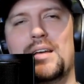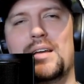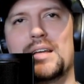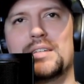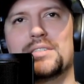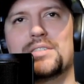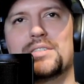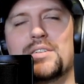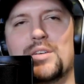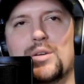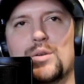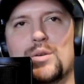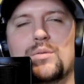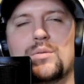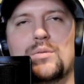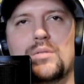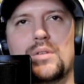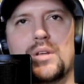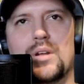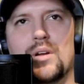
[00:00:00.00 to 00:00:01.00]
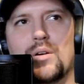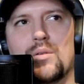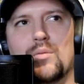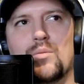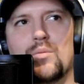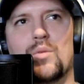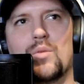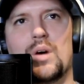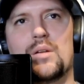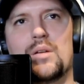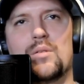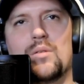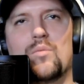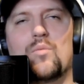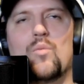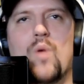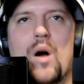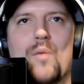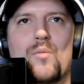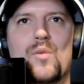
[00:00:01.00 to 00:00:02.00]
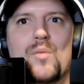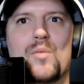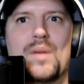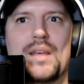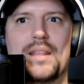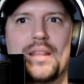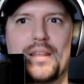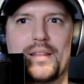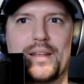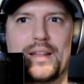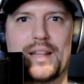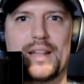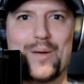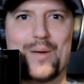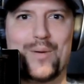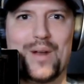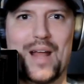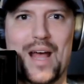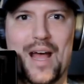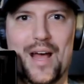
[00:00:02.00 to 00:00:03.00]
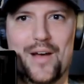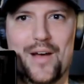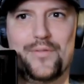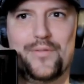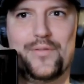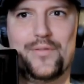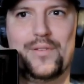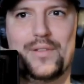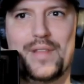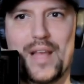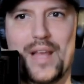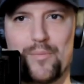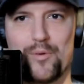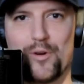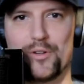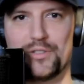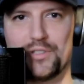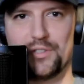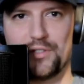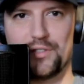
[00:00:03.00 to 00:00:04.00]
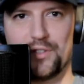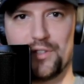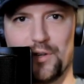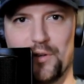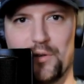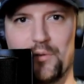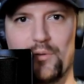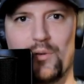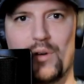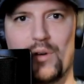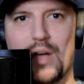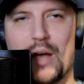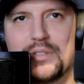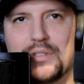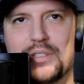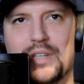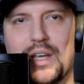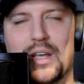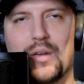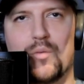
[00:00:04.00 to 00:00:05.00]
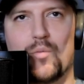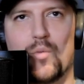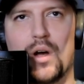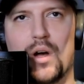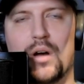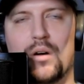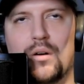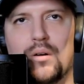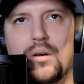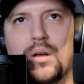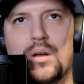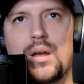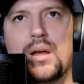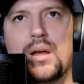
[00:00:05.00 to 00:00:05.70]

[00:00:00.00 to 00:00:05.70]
is to, you know, what what would be the thing that I would have that person do? I would say, well,